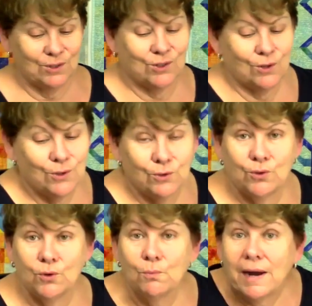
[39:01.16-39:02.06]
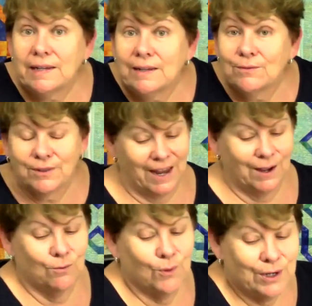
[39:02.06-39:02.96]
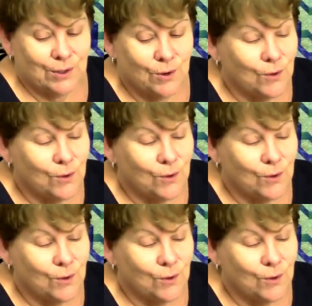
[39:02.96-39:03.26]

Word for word: me show you, you might even have one at